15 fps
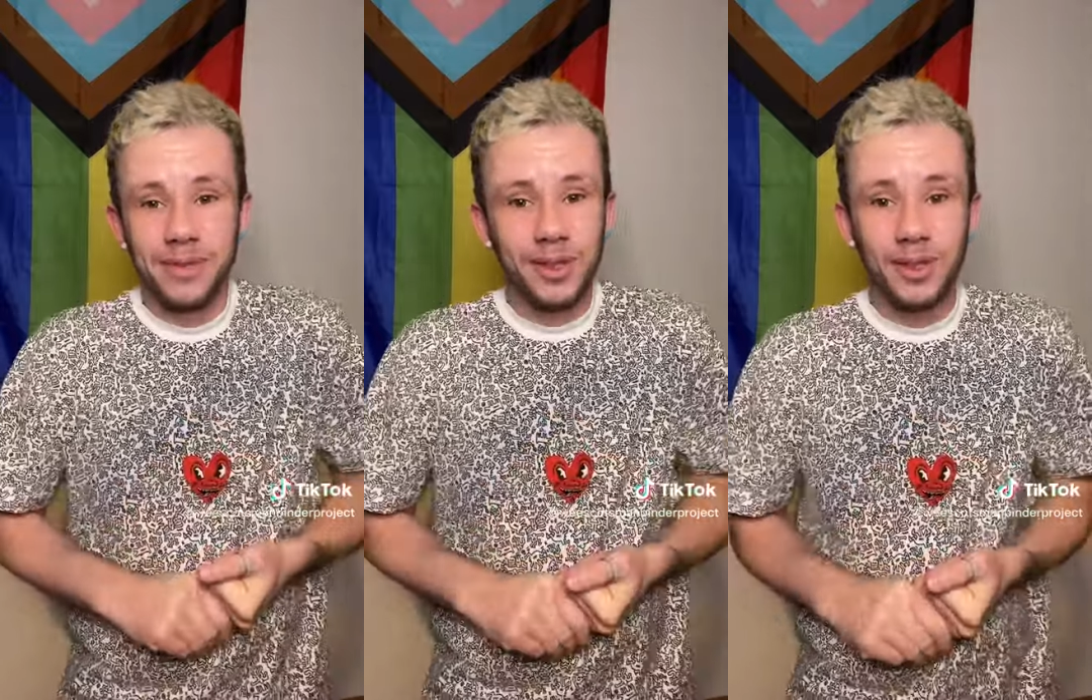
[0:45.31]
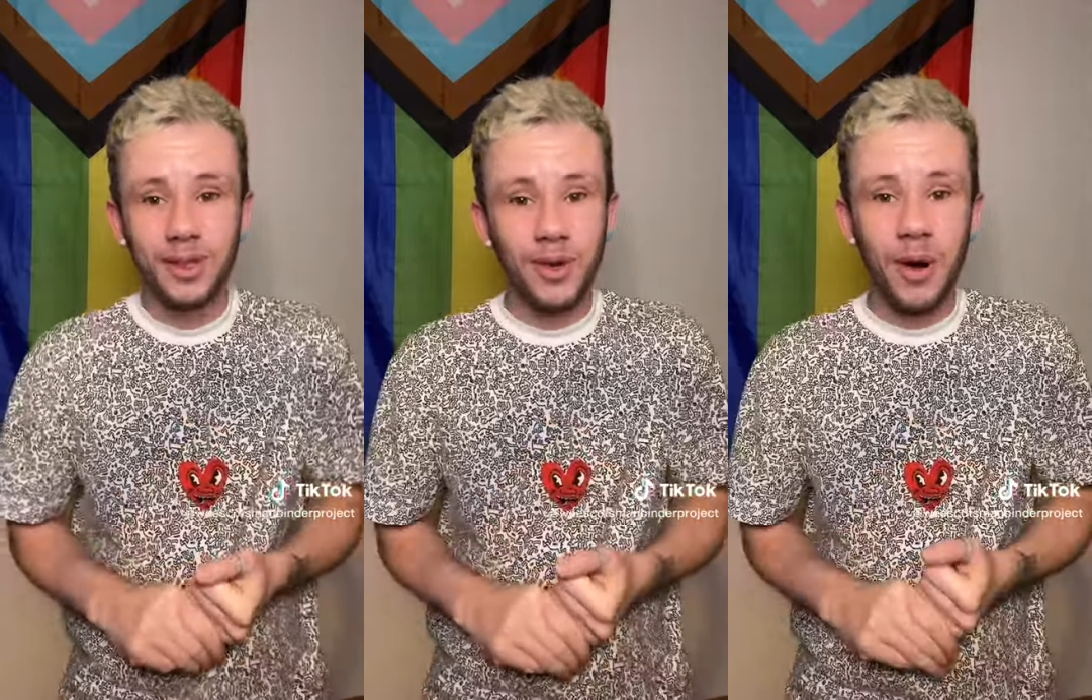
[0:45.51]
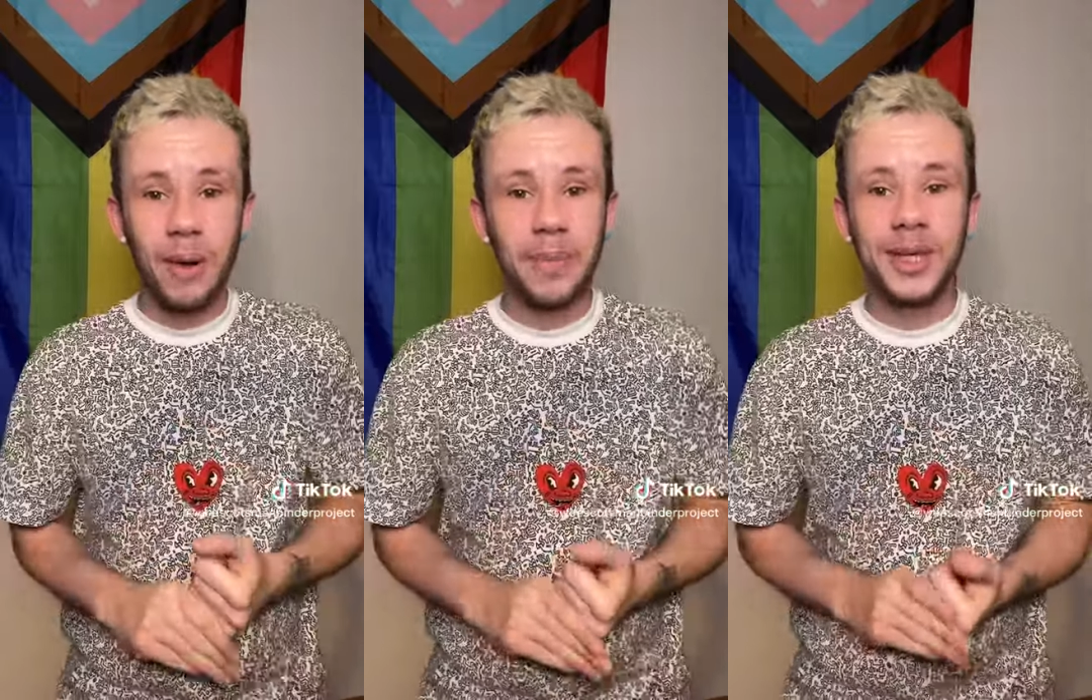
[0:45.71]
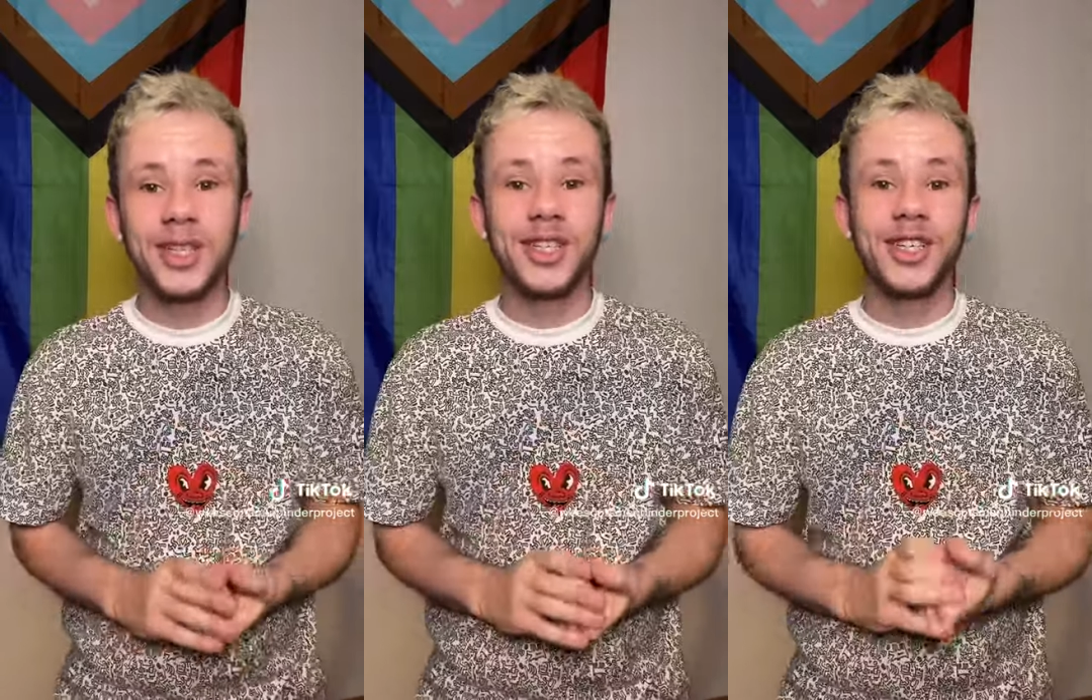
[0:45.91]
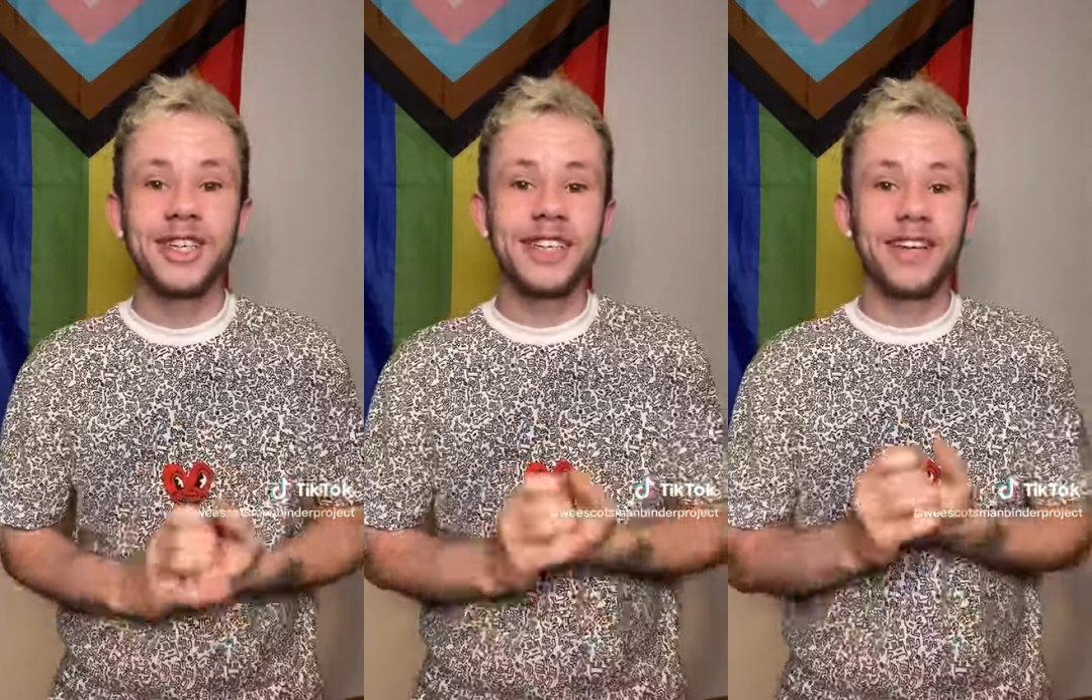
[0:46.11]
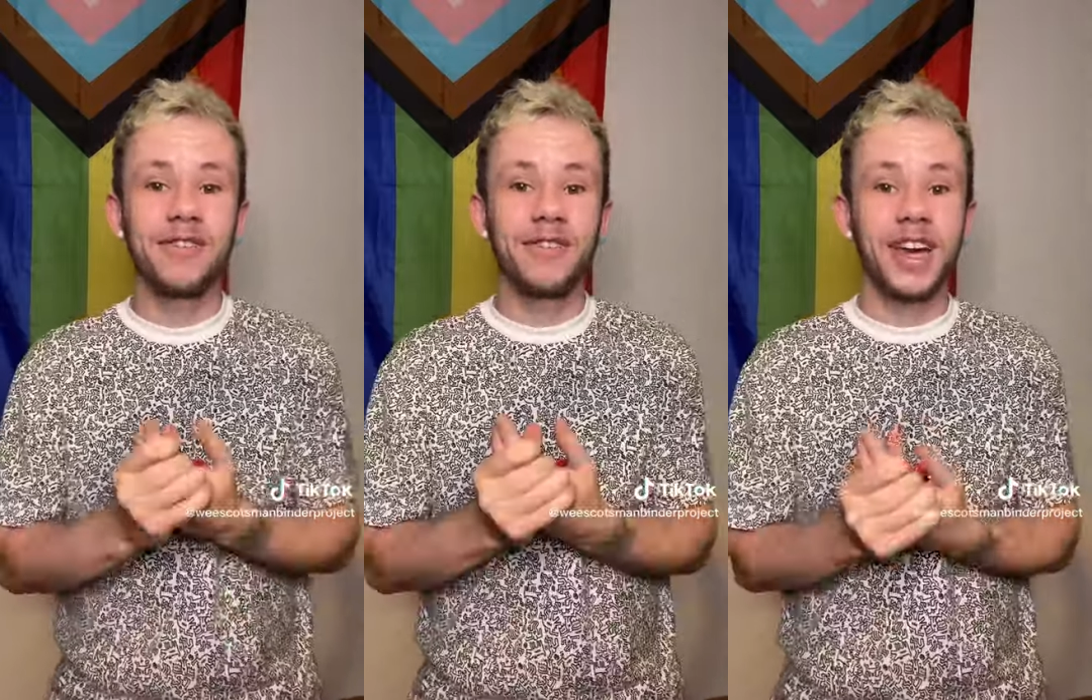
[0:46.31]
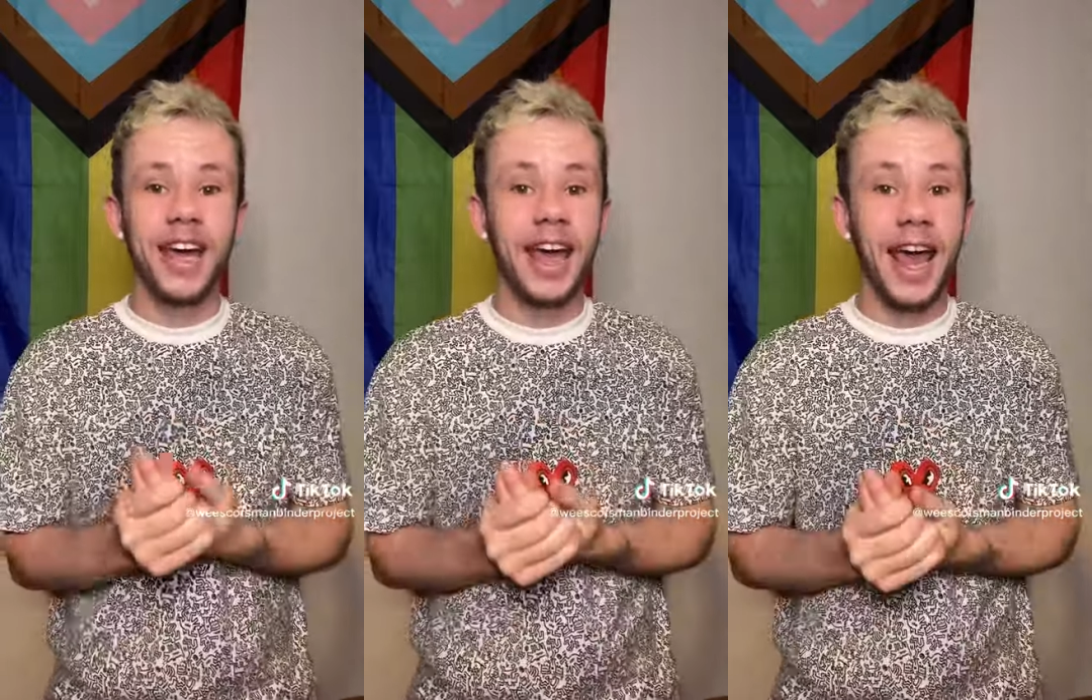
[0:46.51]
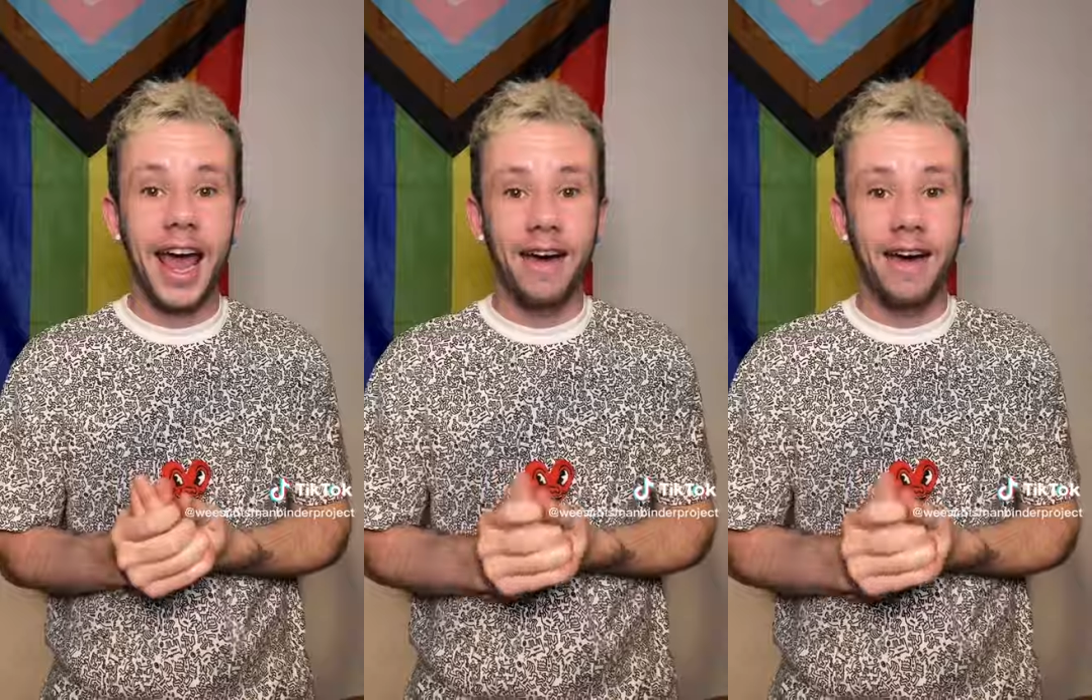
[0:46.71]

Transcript: so appreciative of